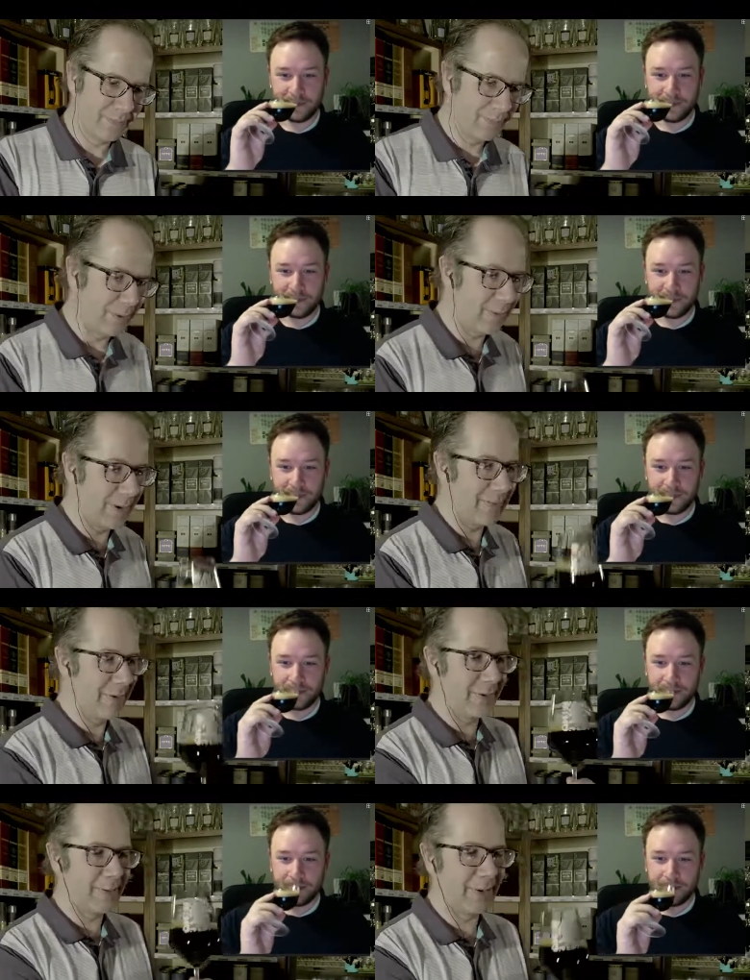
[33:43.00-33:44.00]
Speaker 1: You might have
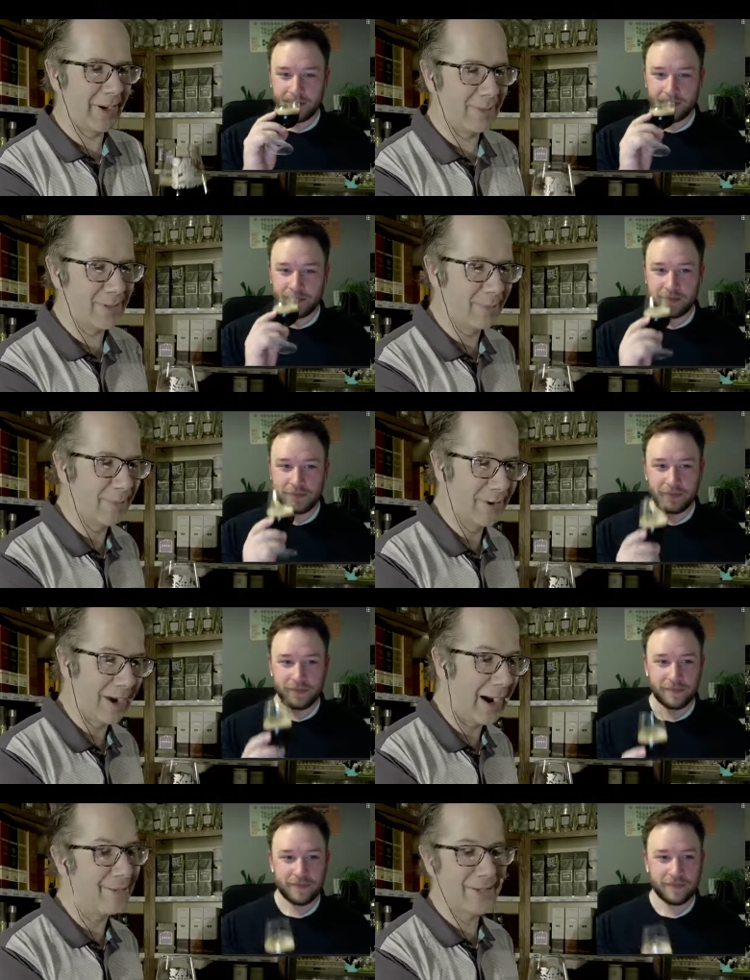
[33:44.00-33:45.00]
noticed by how much I poured.
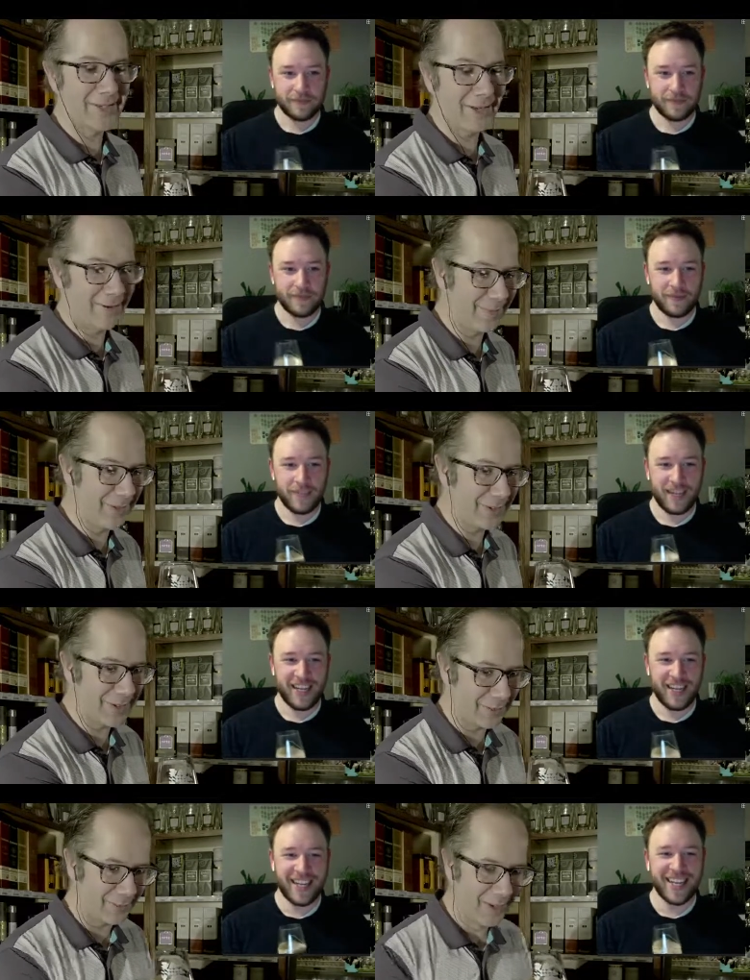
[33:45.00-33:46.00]
I'm excited for this
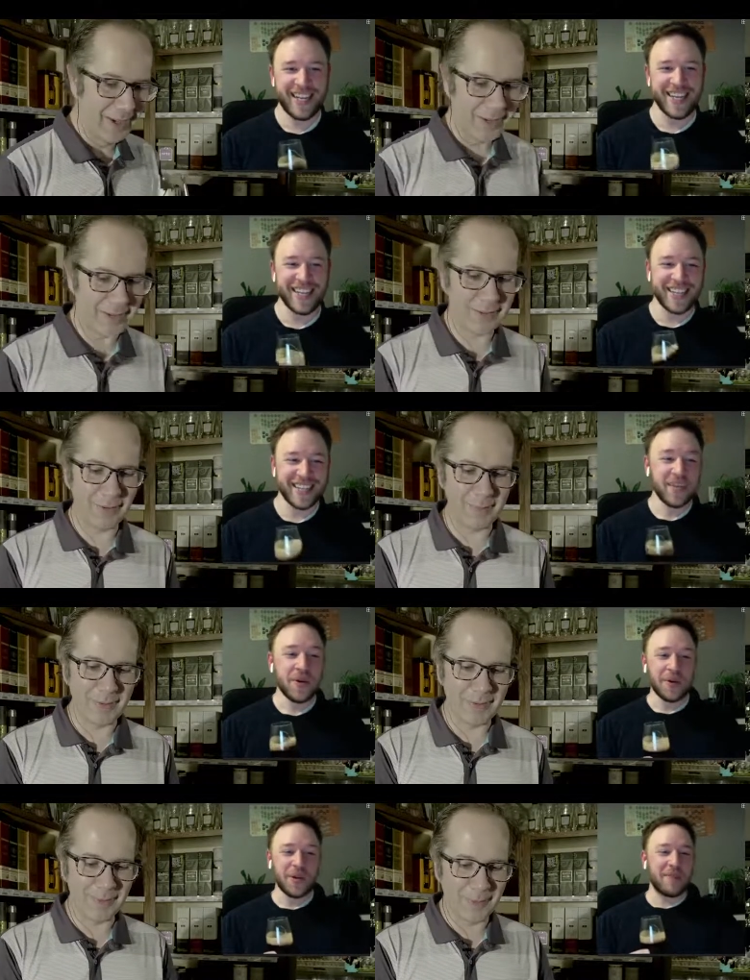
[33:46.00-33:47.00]
too. This is the only one of the four